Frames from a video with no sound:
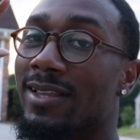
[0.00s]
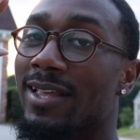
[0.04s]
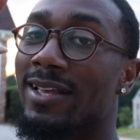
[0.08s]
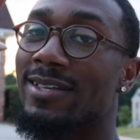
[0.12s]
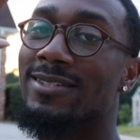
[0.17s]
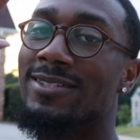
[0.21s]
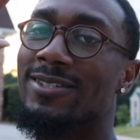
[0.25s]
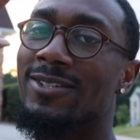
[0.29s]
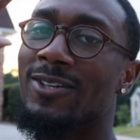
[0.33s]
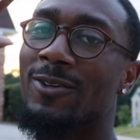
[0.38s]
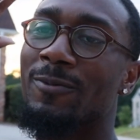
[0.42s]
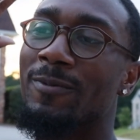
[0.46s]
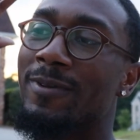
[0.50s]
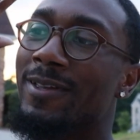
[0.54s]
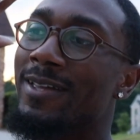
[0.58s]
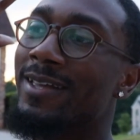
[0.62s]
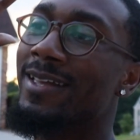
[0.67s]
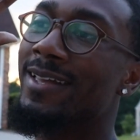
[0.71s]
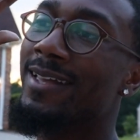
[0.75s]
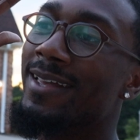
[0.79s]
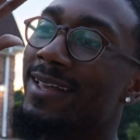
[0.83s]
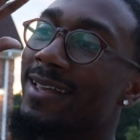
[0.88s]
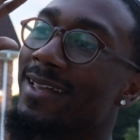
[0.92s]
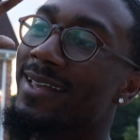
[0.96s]
ladies and gentlemen,
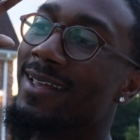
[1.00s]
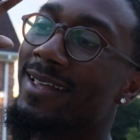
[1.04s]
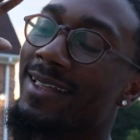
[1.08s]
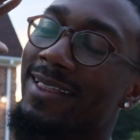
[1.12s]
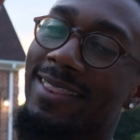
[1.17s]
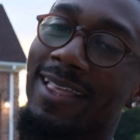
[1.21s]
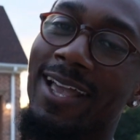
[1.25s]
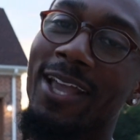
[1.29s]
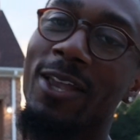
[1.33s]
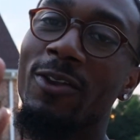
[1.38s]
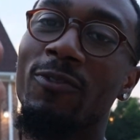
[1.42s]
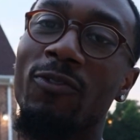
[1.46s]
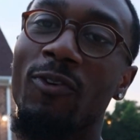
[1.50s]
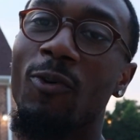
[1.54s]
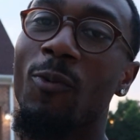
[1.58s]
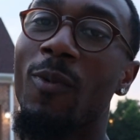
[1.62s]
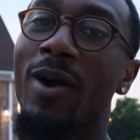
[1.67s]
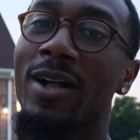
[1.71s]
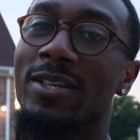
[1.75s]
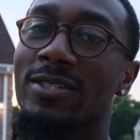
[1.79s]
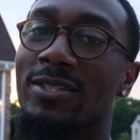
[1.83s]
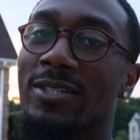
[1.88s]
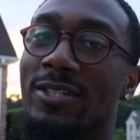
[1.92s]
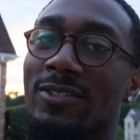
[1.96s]
thank you for
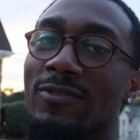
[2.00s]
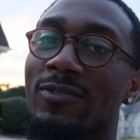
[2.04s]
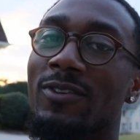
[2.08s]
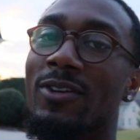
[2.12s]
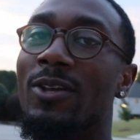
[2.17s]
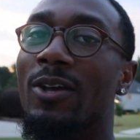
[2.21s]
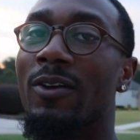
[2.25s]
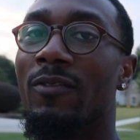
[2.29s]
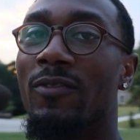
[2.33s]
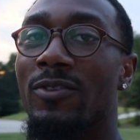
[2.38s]
watching this video.